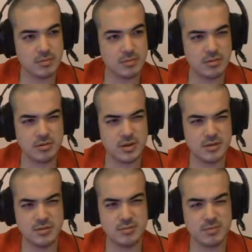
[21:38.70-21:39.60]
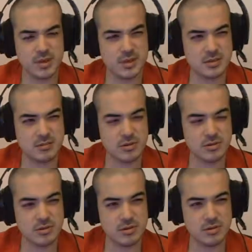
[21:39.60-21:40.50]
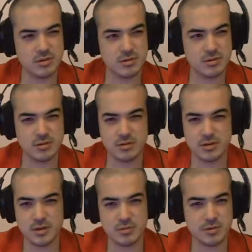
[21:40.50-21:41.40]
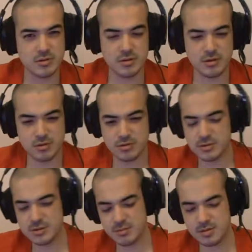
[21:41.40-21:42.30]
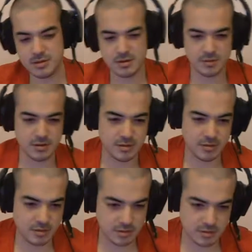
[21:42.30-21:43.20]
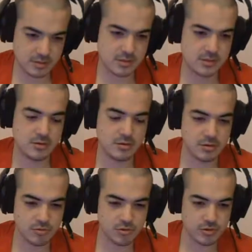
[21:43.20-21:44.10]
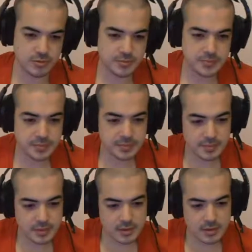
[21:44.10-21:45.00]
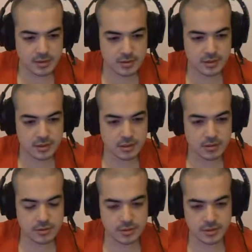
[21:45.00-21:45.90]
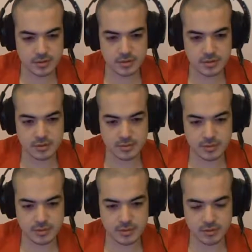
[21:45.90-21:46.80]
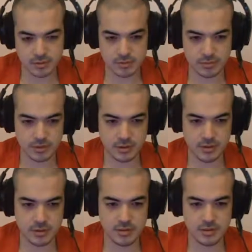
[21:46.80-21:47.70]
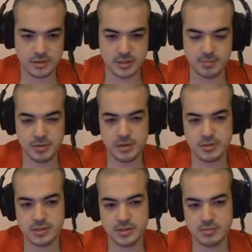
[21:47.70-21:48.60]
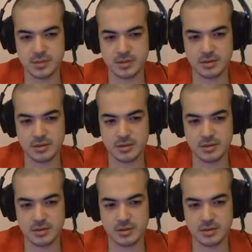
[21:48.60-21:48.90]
you haven't mastered what you learned until you're able to teach it or something. I mean, that's totally true. So yeah, in these PO sims I